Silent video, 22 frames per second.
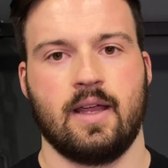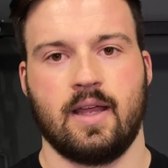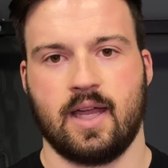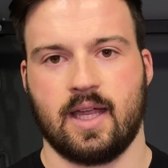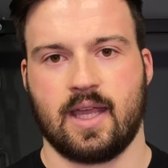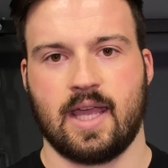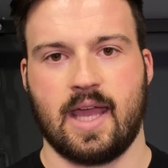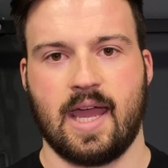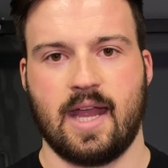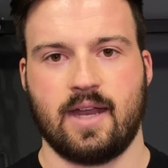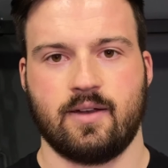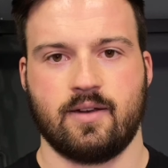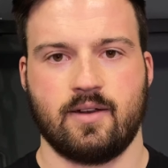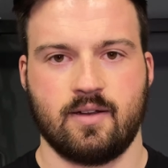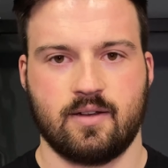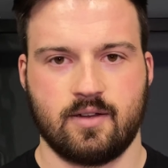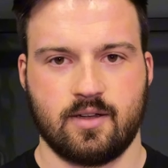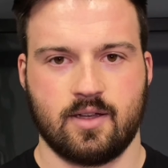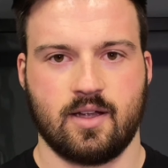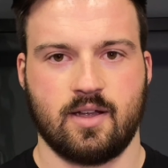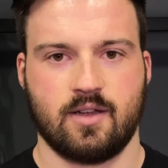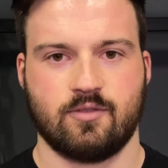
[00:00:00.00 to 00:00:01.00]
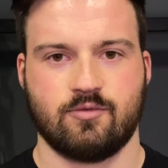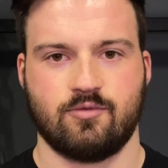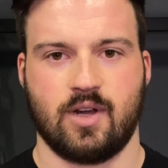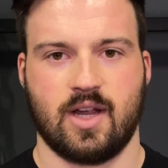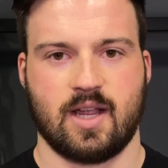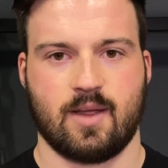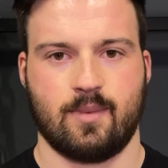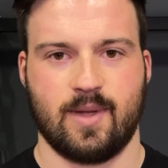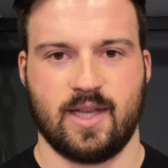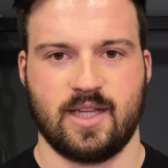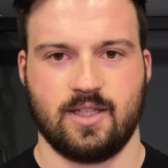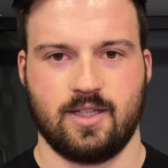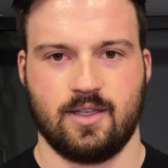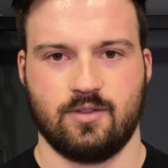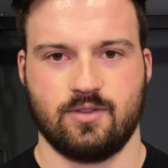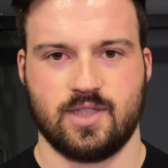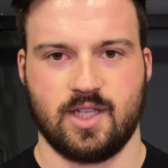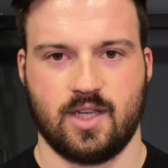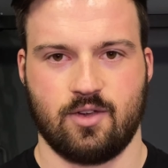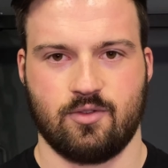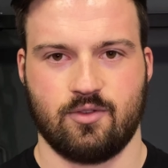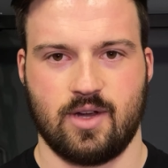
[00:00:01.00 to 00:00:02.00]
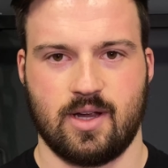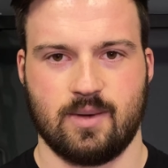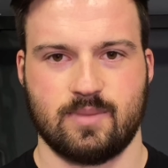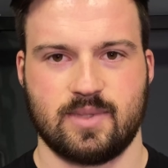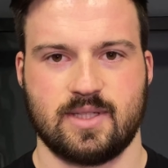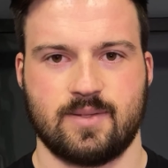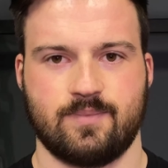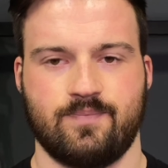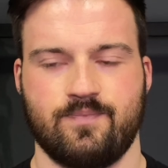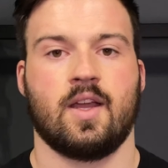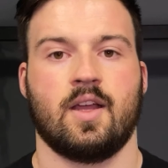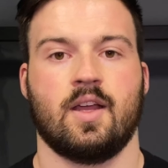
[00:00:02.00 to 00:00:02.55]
Again, recommend using grips.